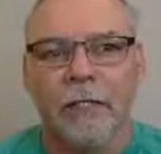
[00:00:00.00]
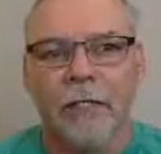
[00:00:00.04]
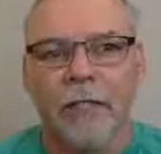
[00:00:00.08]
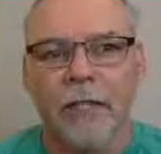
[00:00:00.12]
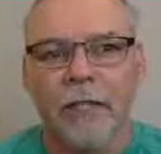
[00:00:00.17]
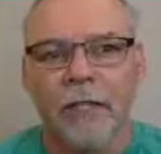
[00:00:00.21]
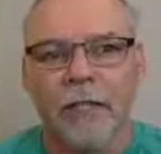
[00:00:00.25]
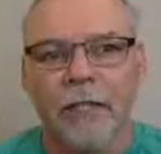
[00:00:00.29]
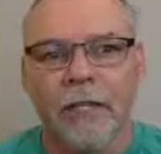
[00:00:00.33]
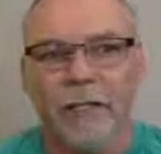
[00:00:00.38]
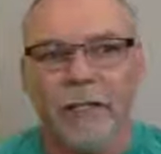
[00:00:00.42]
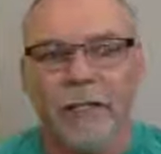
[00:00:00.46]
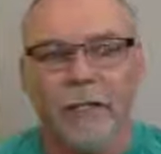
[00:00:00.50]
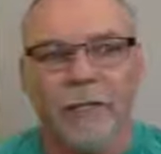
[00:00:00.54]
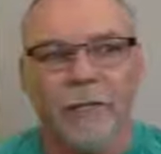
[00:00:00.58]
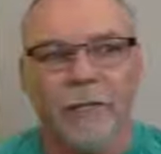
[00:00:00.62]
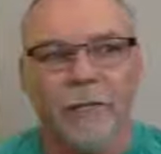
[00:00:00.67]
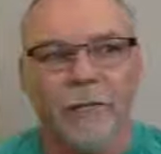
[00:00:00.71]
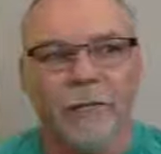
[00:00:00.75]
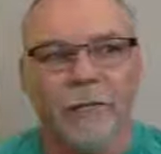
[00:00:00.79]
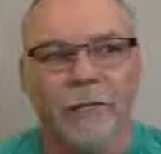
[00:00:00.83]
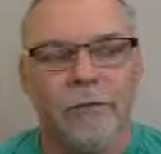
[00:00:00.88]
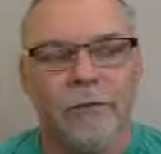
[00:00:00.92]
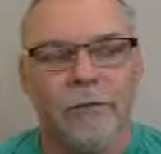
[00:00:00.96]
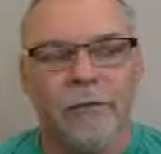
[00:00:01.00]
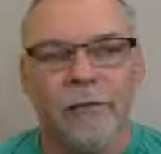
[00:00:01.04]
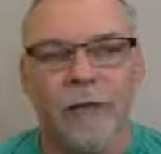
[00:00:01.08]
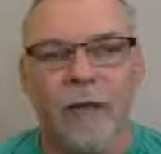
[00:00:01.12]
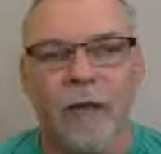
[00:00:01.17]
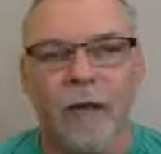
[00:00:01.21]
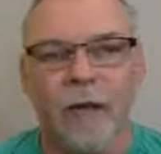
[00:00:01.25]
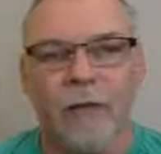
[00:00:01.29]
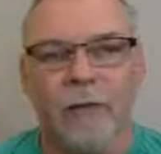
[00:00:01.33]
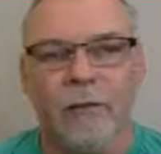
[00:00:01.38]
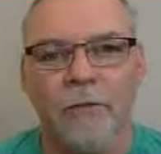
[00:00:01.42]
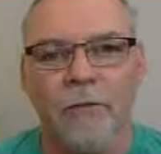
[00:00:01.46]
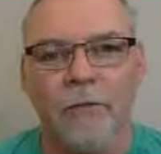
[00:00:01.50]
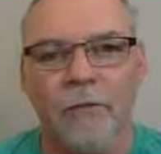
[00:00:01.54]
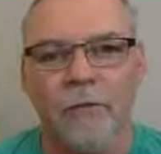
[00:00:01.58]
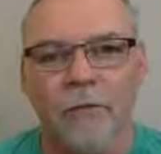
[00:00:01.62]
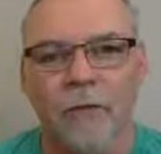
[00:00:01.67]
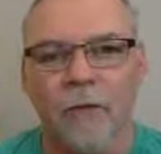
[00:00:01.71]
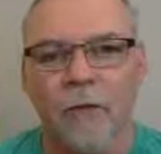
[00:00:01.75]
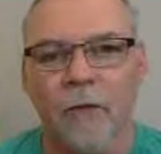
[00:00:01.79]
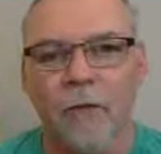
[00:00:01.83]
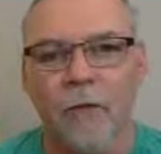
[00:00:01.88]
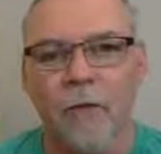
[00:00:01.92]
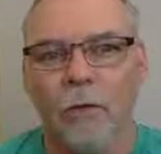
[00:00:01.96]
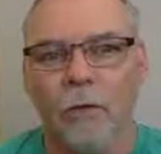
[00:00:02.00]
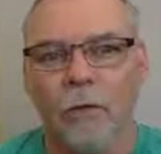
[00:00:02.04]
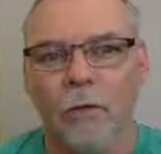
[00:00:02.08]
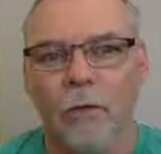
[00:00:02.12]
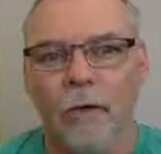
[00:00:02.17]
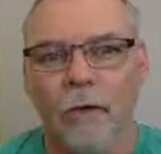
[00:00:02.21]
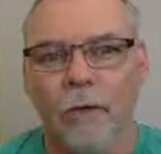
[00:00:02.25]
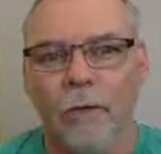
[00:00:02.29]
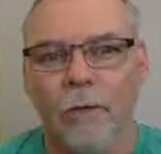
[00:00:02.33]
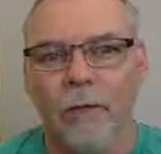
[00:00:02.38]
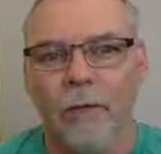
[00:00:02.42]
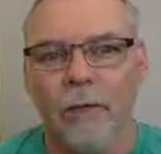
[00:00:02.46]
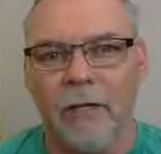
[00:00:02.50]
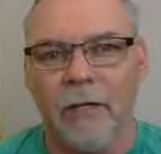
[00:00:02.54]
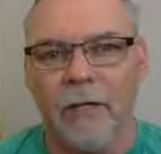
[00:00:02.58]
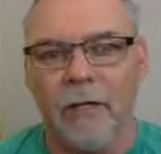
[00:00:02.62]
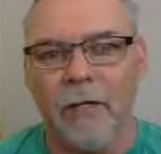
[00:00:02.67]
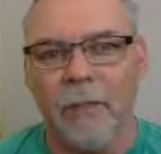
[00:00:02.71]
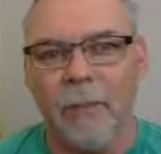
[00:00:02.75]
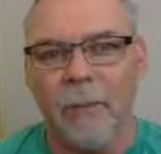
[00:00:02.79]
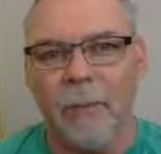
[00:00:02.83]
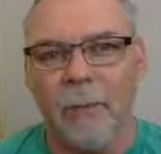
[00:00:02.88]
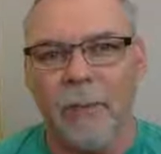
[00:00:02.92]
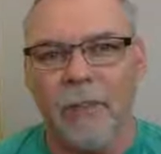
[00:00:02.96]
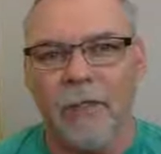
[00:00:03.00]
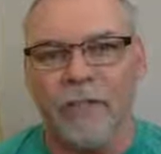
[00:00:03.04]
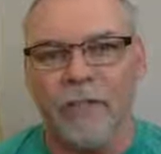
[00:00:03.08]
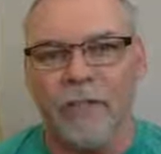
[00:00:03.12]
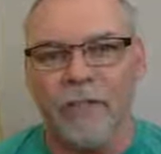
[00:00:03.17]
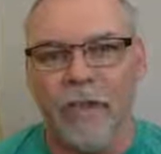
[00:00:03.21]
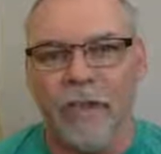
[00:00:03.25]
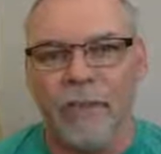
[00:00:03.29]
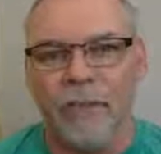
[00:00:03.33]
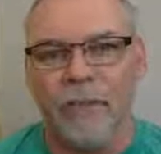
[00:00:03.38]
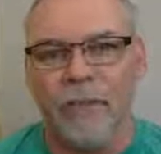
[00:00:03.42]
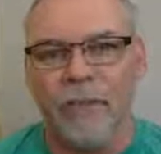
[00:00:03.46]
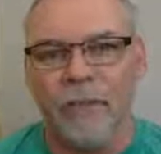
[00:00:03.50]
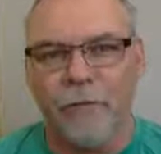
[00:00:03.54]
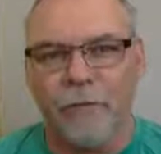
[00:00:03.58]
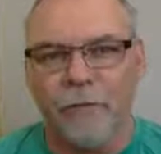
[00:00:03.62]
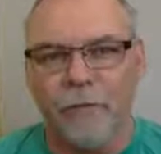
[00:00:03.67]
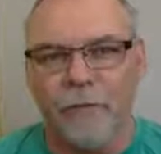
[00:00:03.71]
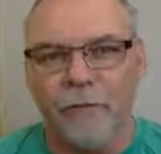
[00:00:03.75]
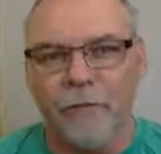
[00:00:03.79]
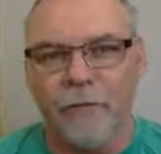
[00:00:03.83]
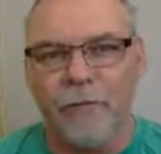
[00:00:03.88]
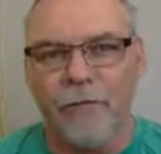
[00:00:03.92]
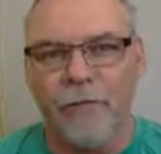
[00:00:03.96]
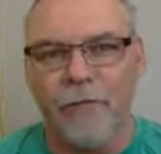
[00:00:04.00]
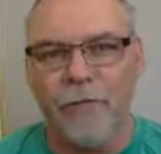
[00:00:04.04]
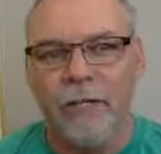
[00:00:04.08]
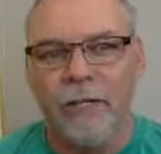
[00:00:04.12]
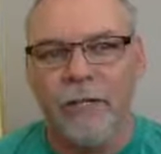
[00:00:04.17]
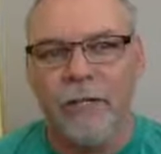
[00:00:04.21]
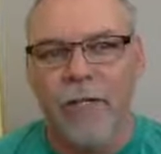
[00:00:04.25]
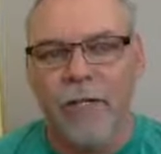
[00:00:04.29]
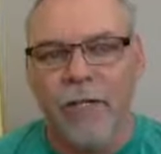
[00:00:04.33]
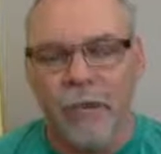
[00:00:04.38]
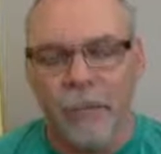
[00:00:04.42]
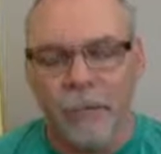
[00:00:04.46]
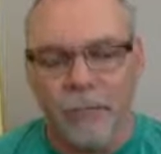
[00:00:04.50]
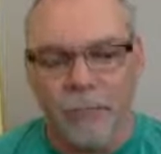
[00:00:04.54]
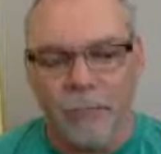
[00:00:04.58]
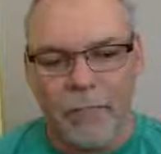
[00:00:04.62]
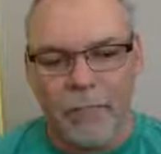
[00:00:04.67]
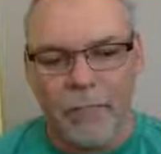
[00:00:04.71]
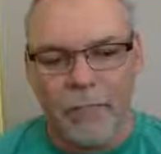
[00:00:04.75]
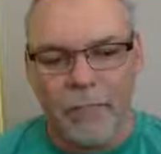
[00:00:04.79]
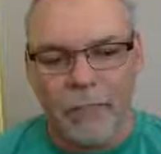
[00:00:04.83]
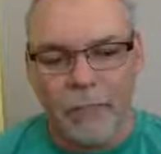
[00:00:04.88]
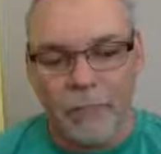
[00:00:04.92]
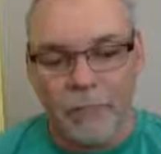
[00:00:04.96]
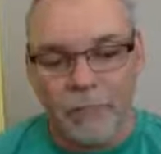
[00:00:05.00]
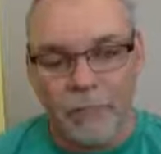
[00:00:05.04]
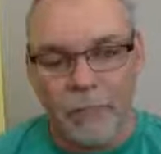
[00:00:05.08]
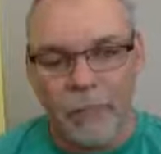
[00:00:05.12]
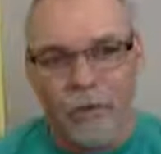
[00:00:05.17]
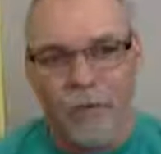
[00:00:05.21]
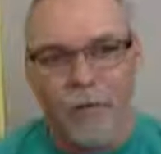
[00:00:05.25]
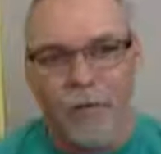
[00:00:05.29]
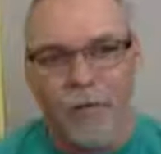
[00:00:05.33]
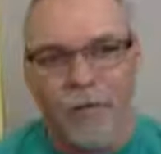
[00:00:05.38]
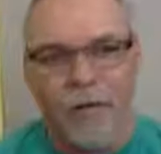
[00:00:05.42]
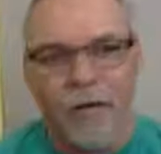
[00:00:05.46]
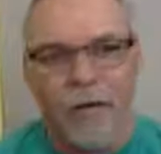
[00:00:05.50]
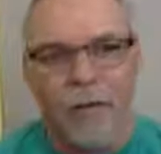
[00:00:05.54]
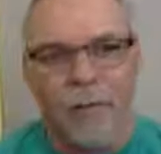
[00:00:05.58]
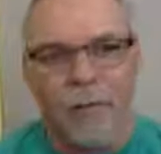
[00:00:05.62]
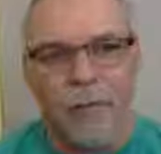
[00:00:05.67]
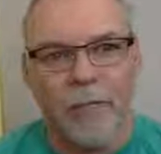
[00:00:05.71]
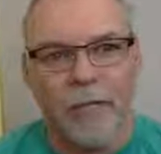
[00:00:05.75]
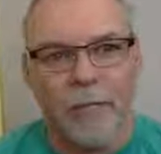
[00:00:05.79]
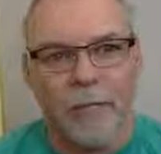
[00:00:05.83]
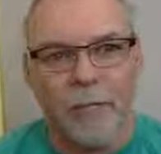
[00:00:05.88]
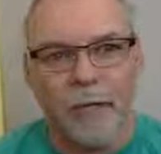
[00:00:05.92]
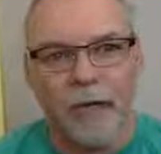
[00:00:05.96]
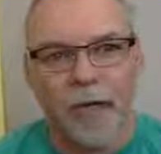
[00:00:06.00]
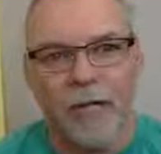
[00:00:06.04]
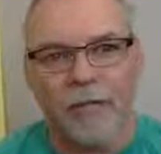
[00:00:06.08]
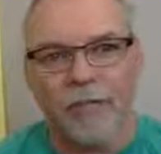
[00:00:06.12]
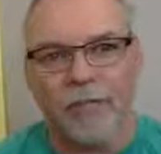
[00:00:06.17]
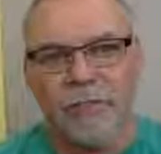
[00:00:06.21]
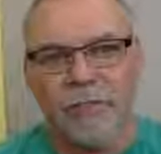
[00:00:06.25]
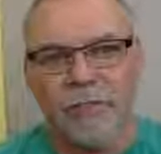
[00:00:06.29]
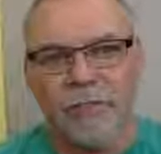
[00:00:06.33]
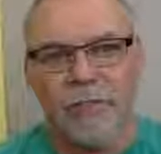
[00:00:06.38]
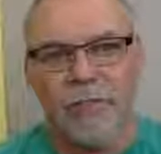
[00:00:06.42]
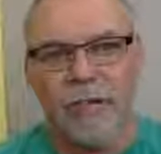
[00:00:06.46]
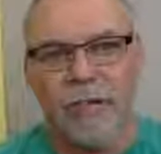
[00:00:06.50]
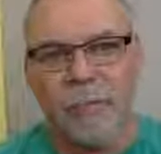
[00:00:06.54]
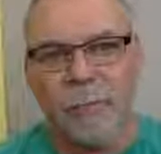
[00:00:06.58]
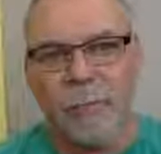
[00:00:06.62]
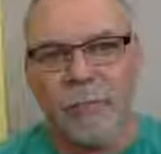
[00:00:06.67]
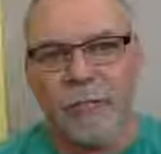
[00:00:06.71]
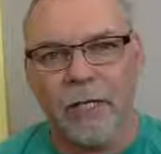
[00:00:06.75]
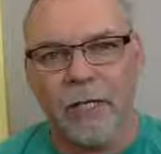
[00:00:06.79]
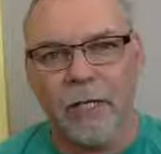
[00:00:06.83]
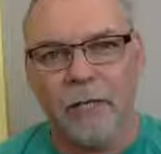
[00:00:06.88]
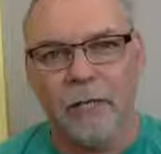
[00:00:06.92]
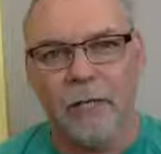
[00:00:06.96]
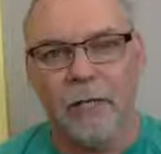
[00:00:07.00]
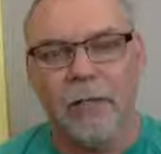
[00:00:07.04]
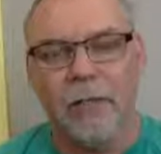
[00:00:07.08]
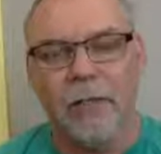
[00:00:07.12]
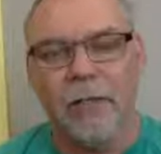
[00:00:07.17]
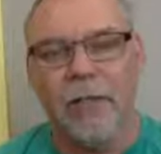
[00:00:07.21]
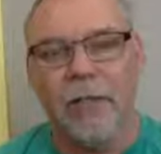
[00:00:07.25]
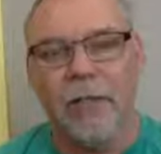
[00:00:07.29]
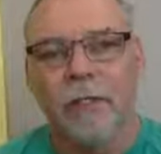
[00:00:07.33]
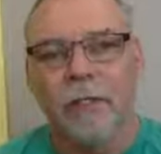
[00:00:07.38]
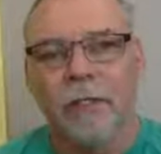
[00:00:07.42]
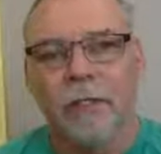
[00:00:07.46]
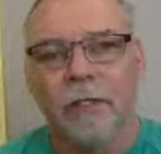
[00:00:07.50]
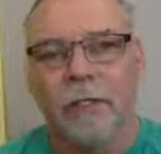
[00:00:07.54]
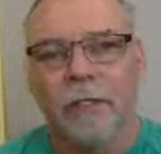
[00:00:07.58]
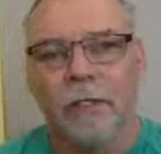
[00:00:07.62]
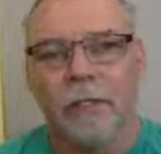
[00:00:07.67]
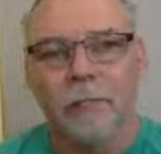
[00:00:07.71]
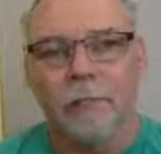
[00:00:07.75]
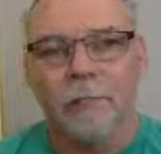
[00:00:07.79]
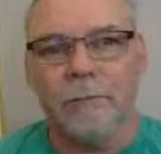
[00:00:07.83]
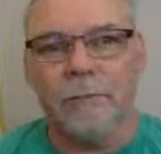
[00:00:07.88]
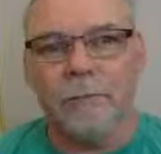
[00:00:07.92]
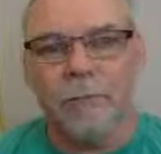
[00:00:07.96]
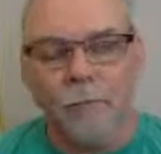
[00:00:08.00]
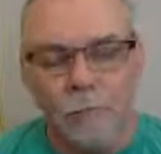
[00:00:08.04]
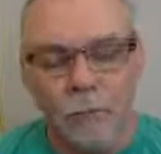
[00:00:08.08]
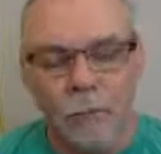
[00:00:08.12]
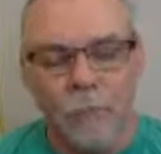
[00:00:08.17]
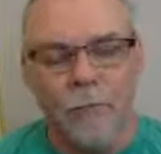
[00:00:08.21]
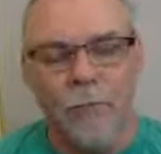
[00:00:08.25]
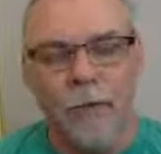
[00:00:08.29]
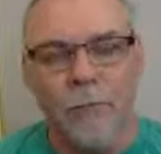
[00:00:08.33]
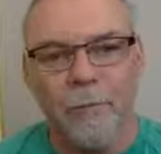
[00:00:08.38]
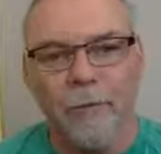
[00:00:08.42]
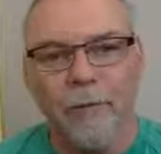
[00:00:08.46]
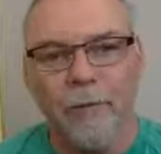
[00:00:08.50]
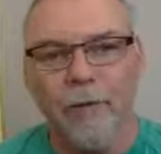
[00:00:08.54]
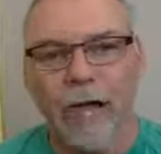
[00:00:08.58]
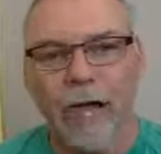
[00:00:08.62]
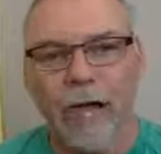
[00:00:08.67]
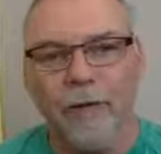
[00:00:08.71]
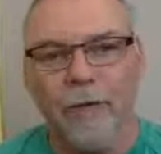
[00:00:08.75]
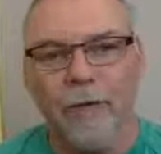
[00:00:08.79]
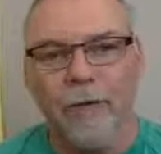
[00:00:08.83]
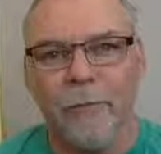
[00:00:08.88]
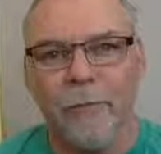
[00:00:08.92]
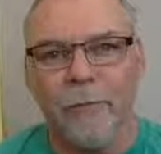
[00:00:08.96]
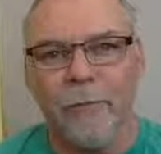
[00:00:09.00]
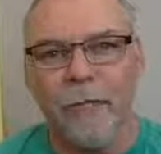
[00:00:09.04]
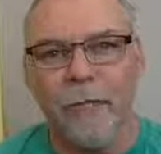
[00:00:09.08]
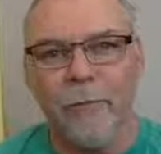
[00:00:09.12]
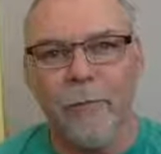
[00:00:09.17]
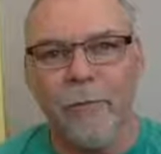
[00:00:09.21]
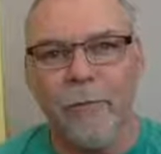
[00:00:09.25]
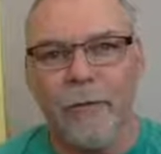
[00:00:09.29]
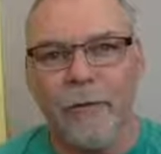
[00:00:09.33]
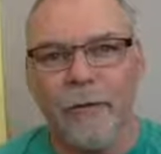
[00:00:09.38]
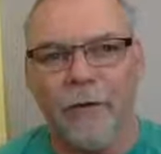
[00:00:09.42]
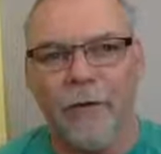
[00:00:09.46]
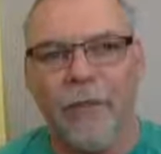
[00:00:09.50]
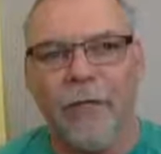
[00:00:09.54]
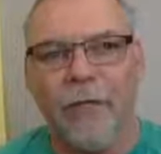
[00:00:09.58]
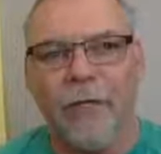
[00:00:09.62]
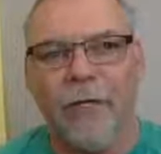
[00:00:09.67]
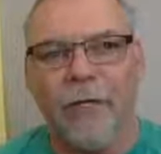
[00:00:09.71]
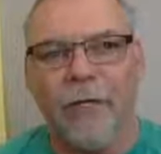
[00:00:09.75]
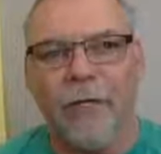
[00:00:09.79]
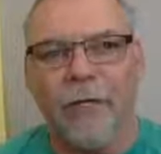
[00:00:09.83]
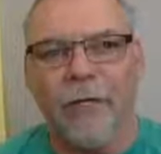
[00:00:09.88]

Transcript: And I taught fellow linemen, apprentice linemen for years, how to become a journeyman, how to become a hot stick, how to become, you know, move up the ladder and become better.